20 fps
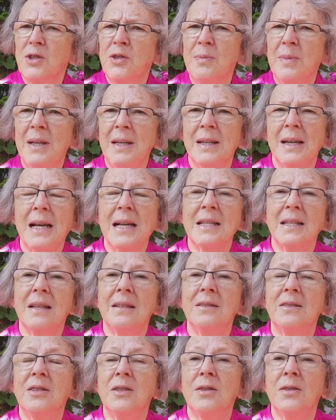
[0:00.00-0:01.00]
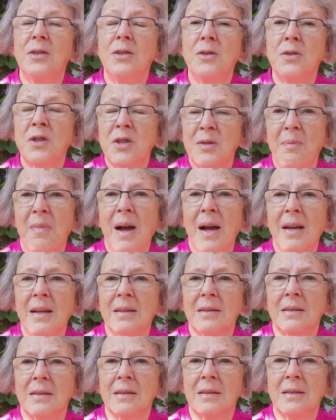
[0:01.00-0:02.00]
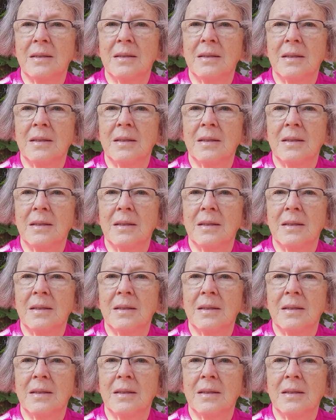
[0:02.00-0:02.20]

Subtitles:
you mean? I said, "You smile."